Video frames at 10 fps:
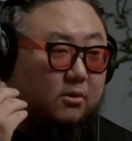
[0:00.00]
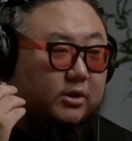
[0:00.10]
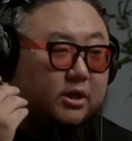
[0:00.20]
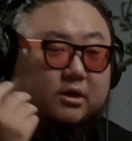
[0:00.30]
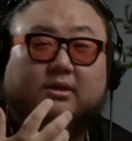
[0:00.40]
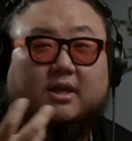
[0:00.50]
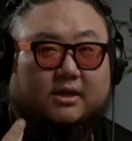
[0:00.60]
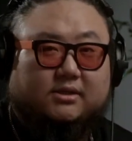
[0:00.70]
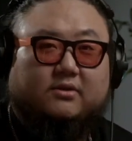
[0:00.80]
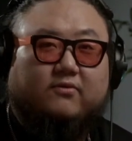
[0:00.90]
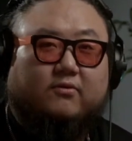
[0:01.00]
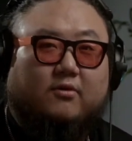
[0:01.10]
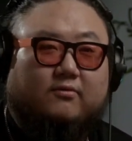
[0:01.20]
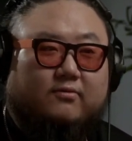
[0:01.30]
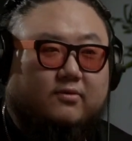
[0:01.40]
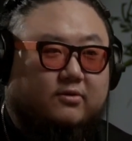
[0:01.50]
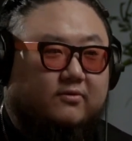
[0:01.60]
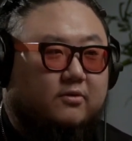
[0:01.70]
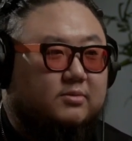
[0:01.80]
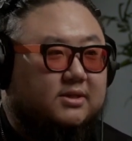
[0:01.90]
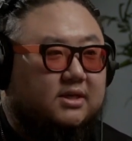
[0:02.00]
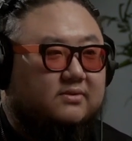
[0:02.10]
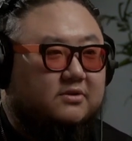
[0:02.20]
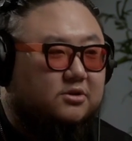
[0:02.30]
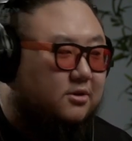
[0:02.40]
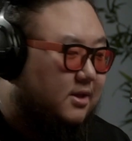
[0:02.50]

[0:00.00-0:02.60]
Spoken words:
only good things for Frommestein's future.